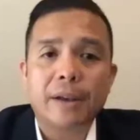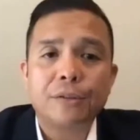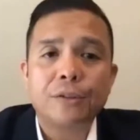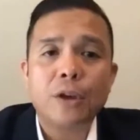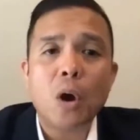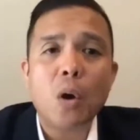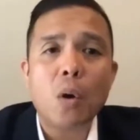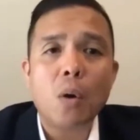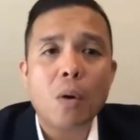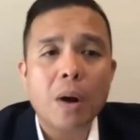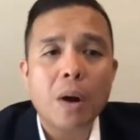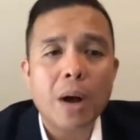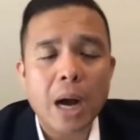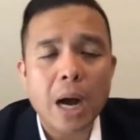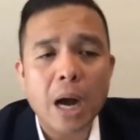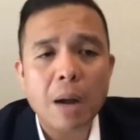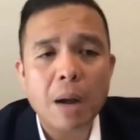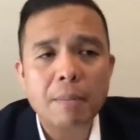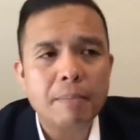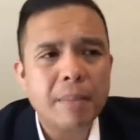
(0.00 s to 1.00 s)
So
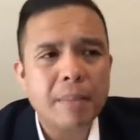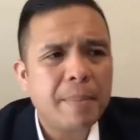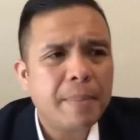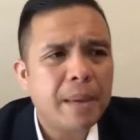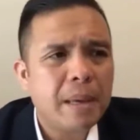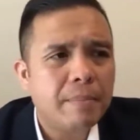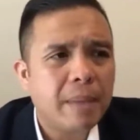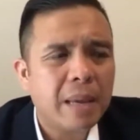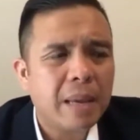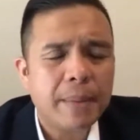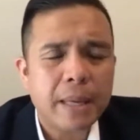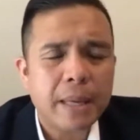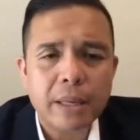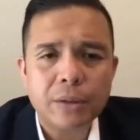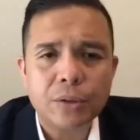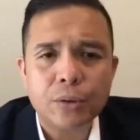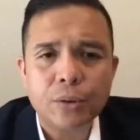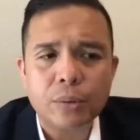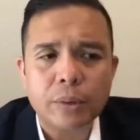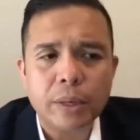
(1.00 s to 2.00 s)

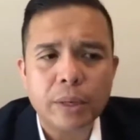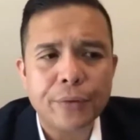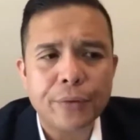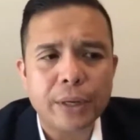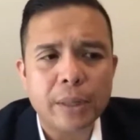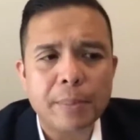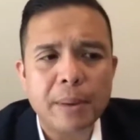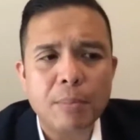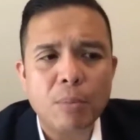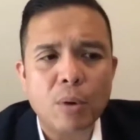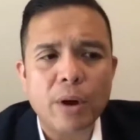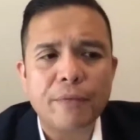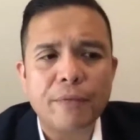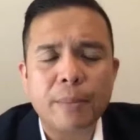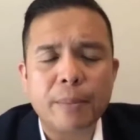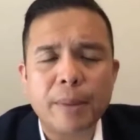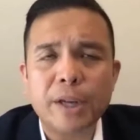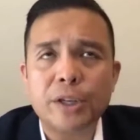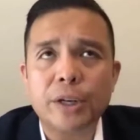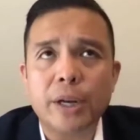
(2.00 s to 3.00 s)
maybe to give it a little bit more
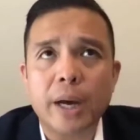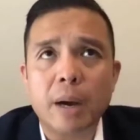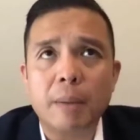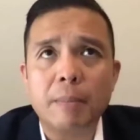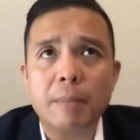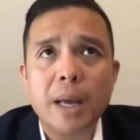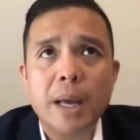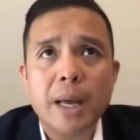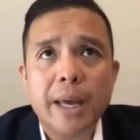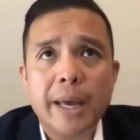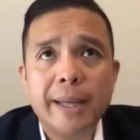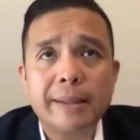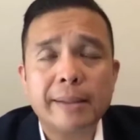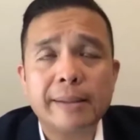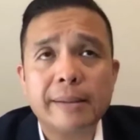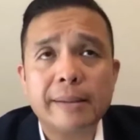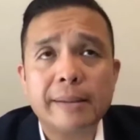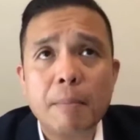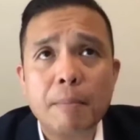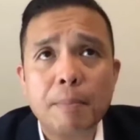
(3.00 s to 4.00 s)
information,
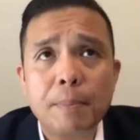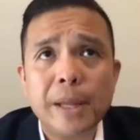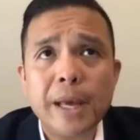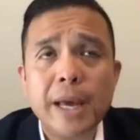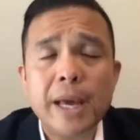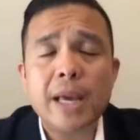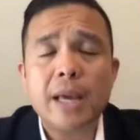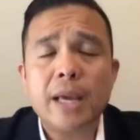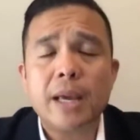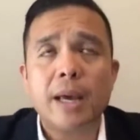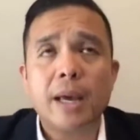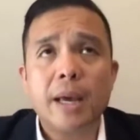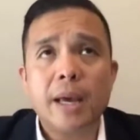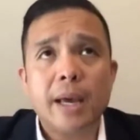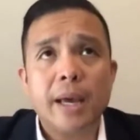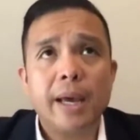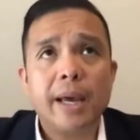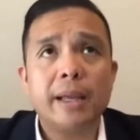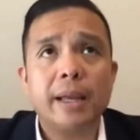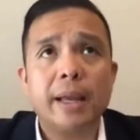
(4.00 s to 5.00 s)
it's simply
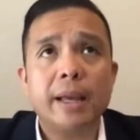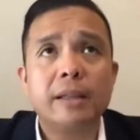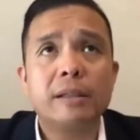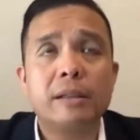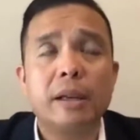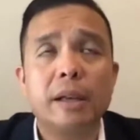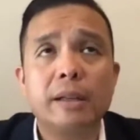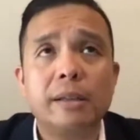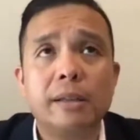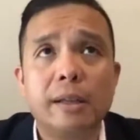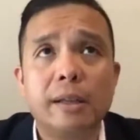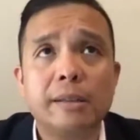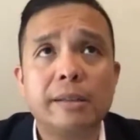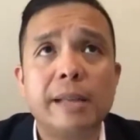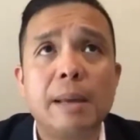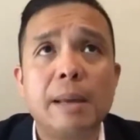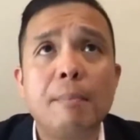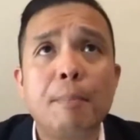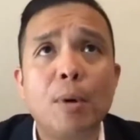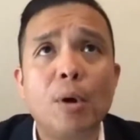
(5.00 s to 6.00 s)
it's as
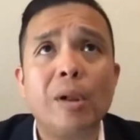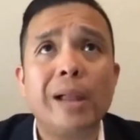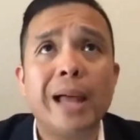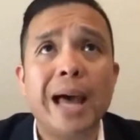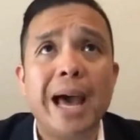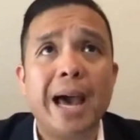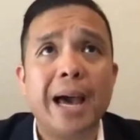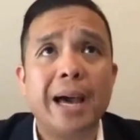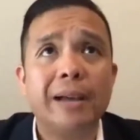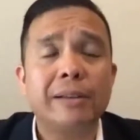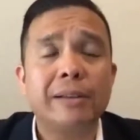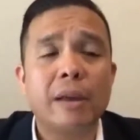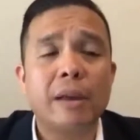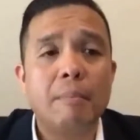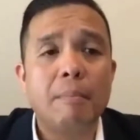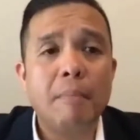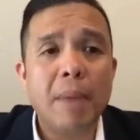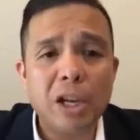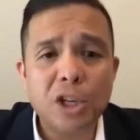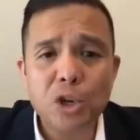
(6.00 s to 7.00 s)
simple as
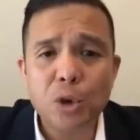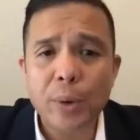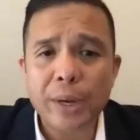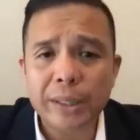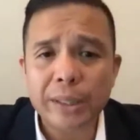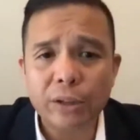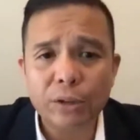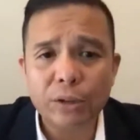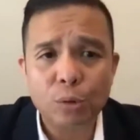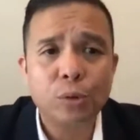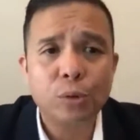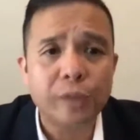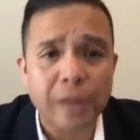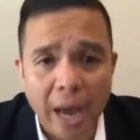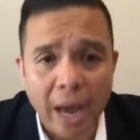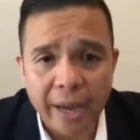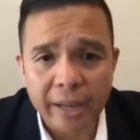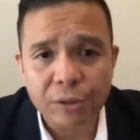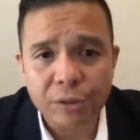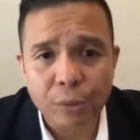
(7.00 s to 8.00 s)
measuring the two
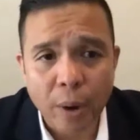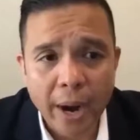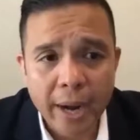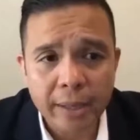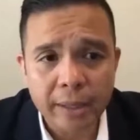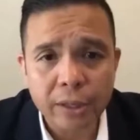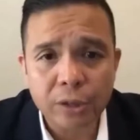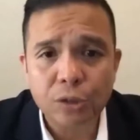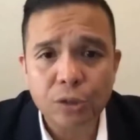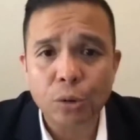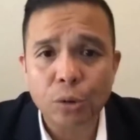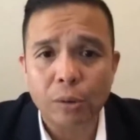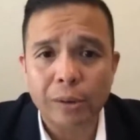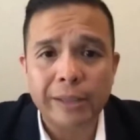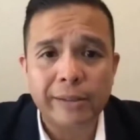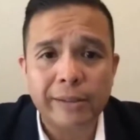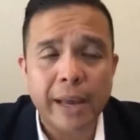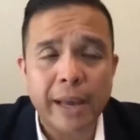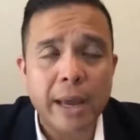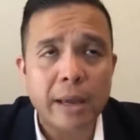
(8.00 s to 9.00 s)
sides, right? The two,
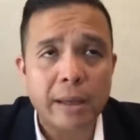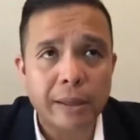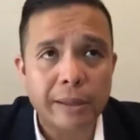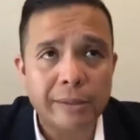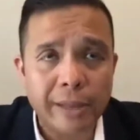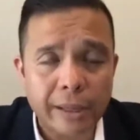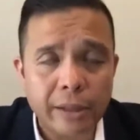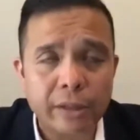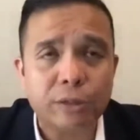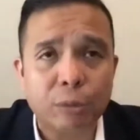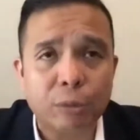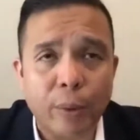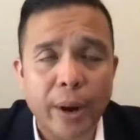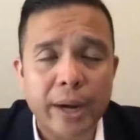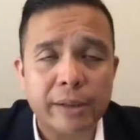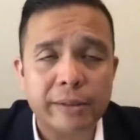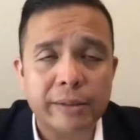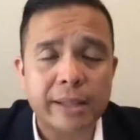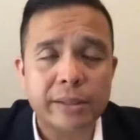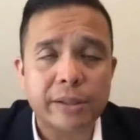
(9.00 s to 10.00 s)
let's say the
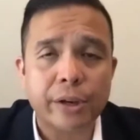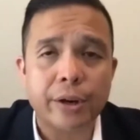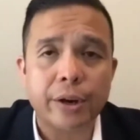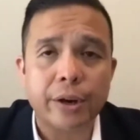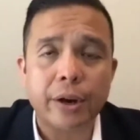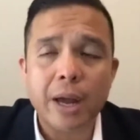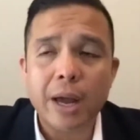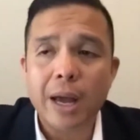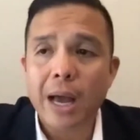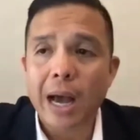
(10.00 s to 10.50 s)
serratus anterior.